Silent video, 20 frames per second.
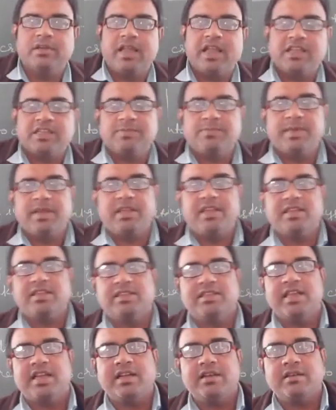
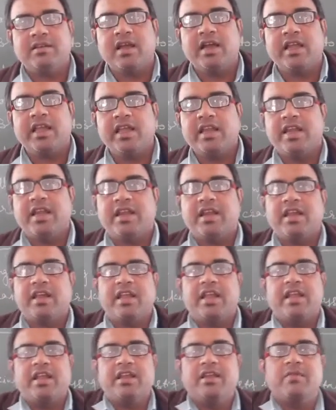experienced that again and
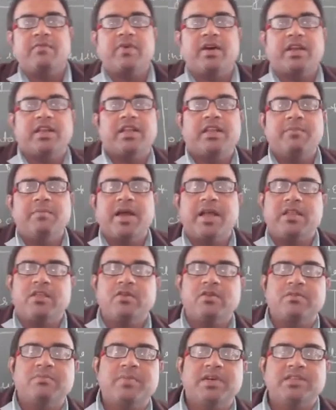again working by
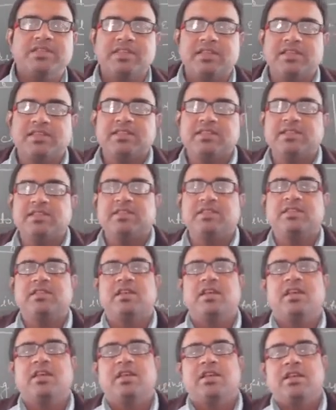your muscles,
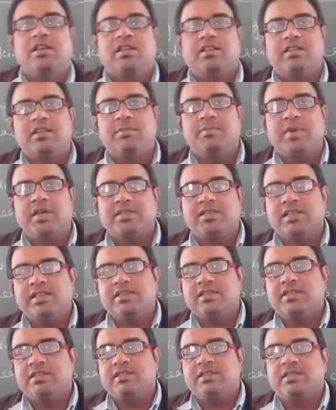the
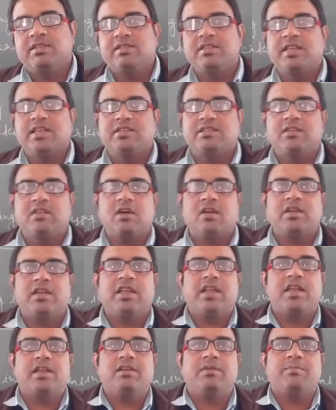muscles does not
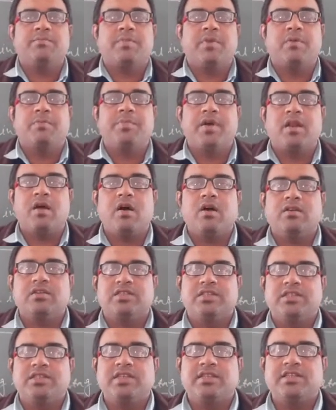get proper
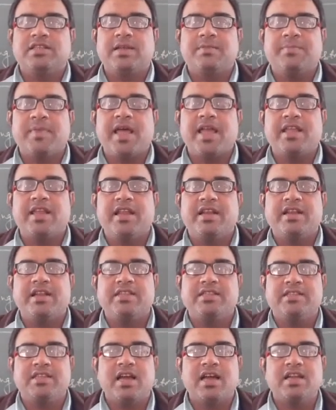oxygen supply
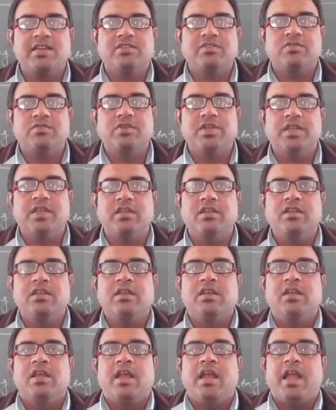and starts
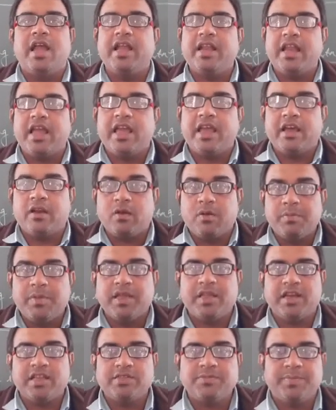doing
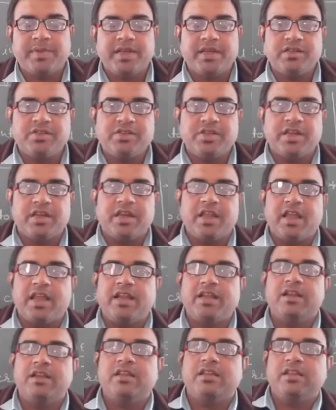anaerobic respiration,
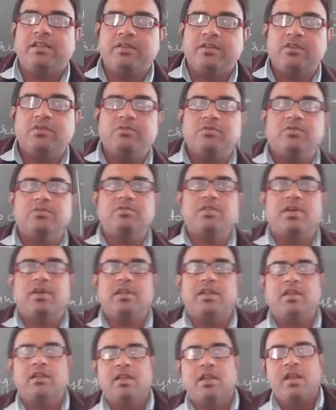and due to
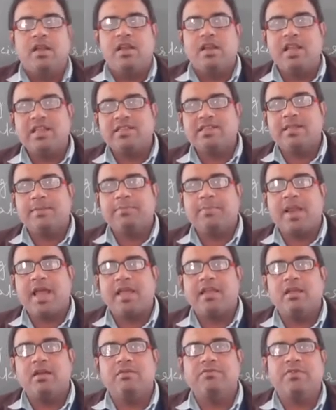the less
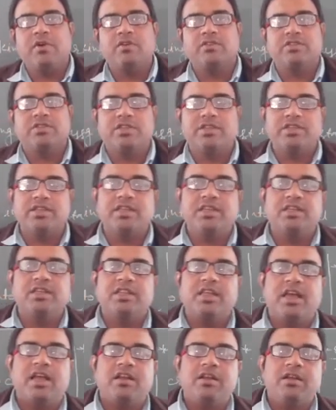supply of oxygen,
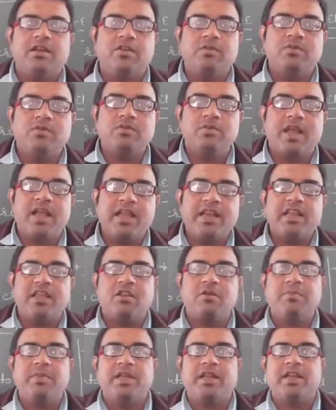due to
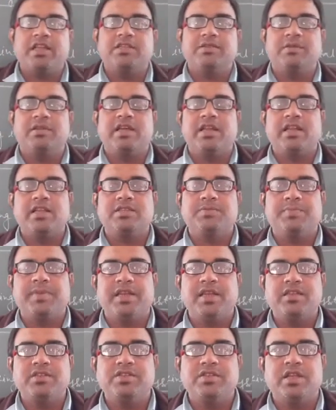anaerobic
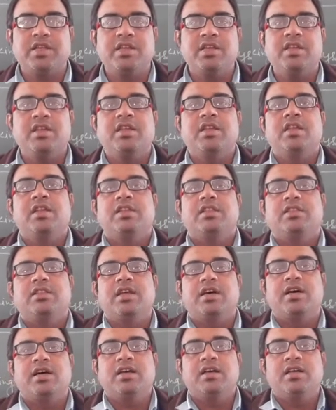respiration,
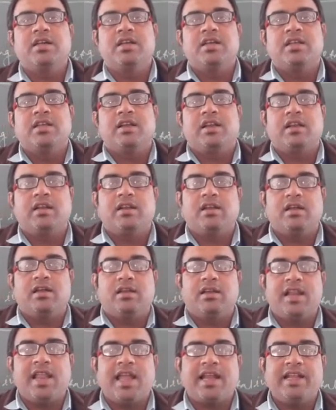the
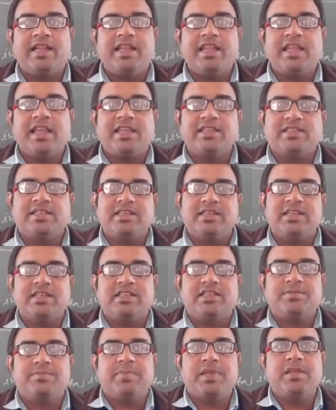lactic acid
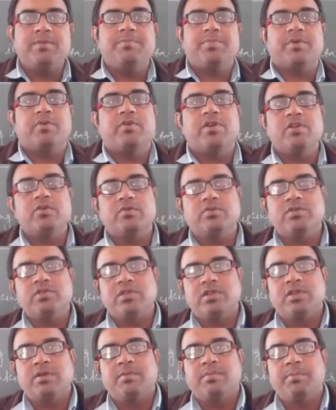is being
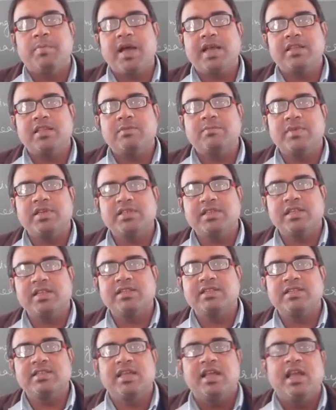produced by the
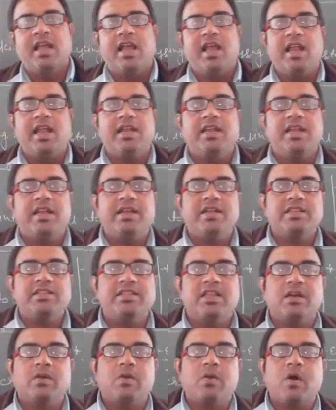muscles, and it is
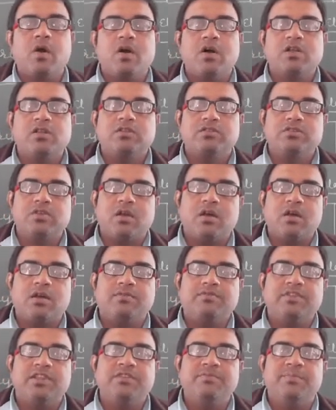the cause
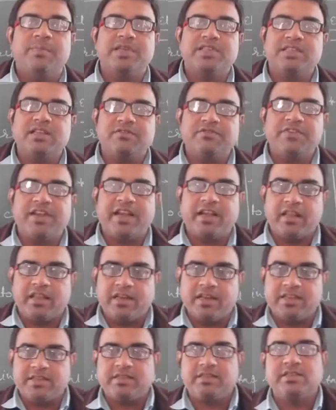of the muscle
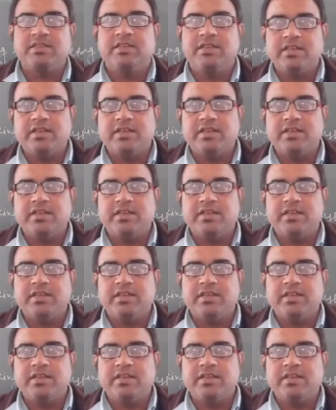fatigueness.